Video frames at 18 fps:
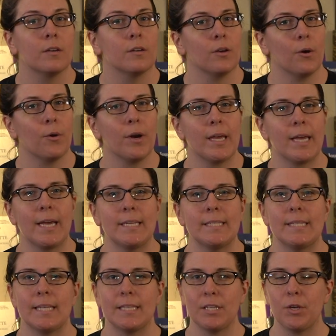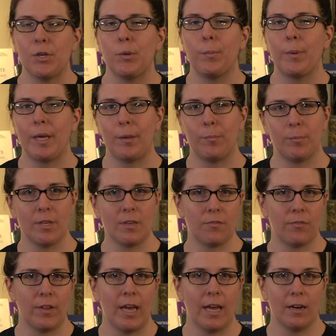All right guys, that's how you play B
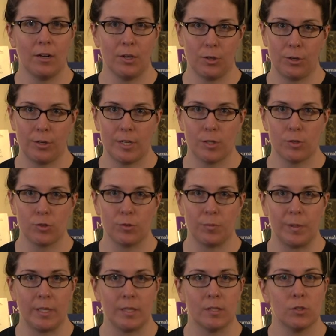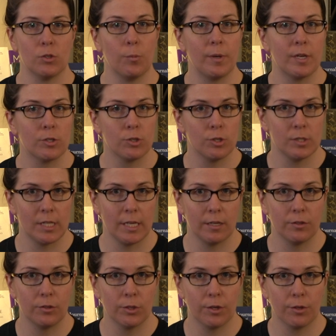flat on your instrument. So make sure you
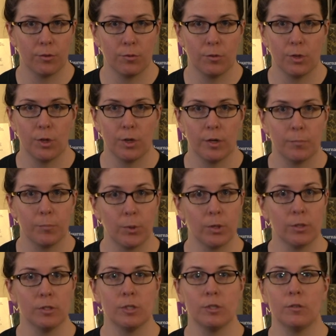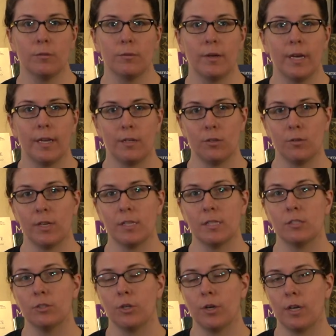take a look through your book too and you
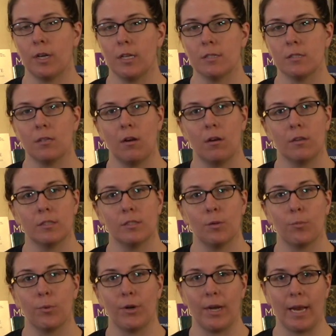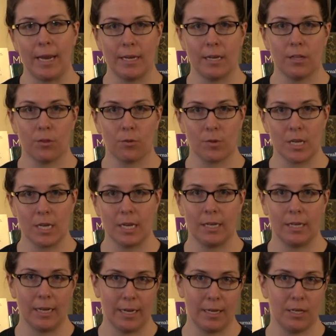get started on songs number 93
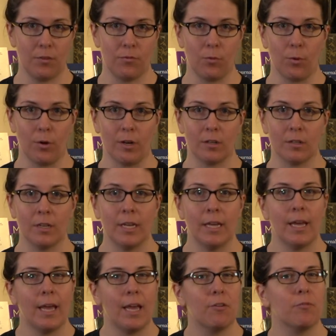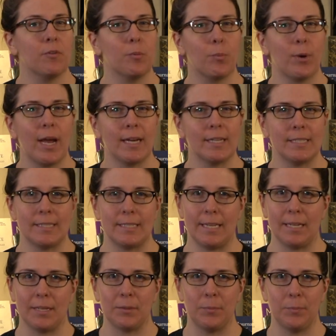and 94. Have fun
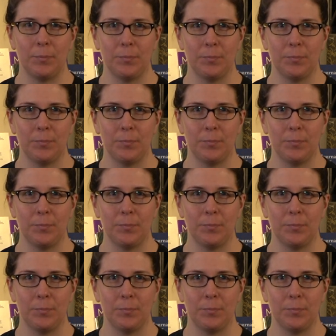practicing.